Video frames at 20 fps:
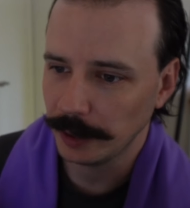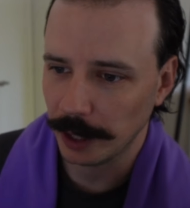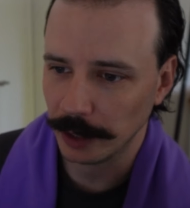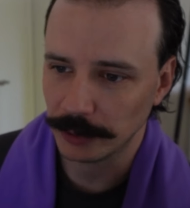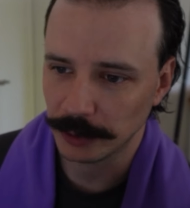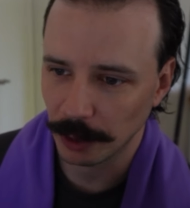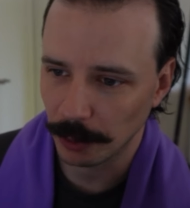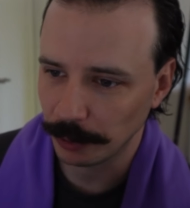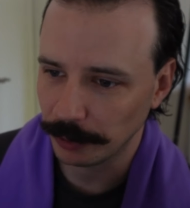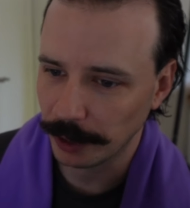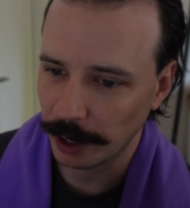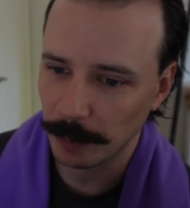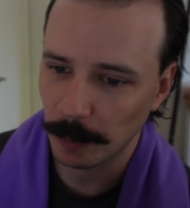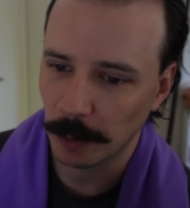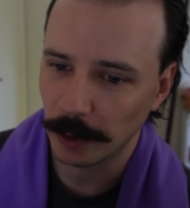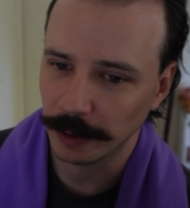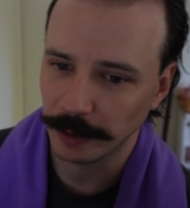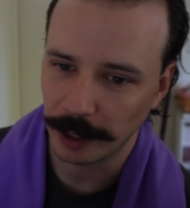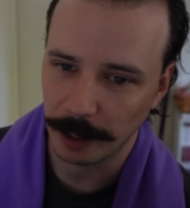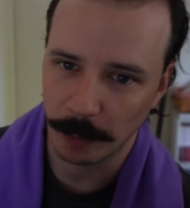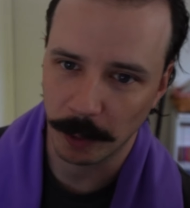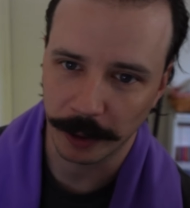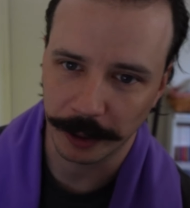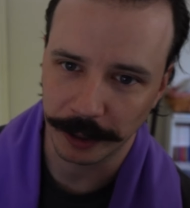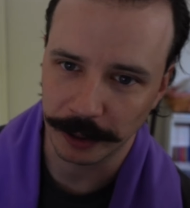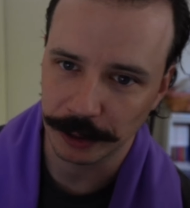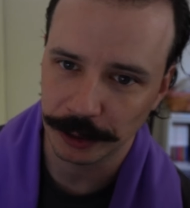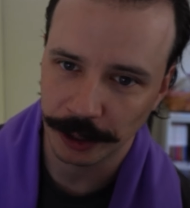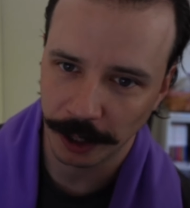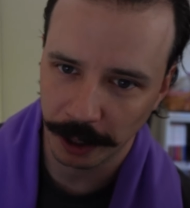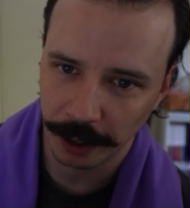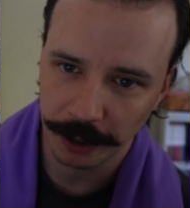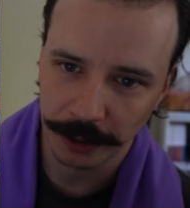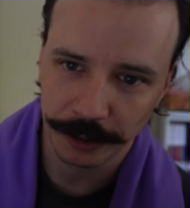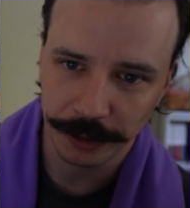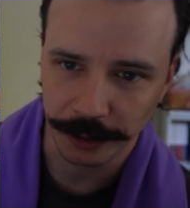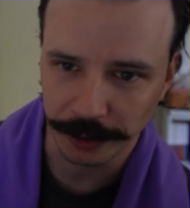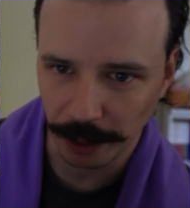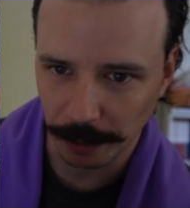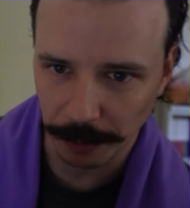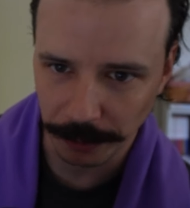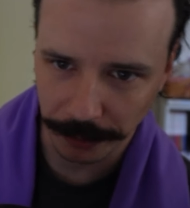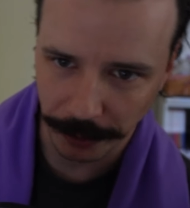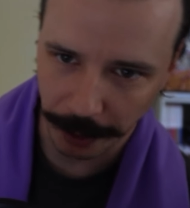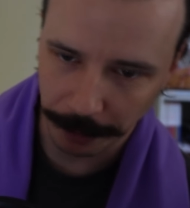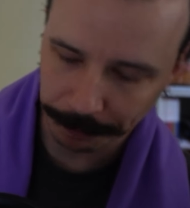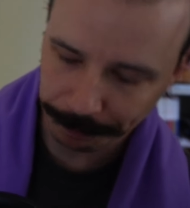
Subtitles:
so with Namor. Namor can charge and double tap.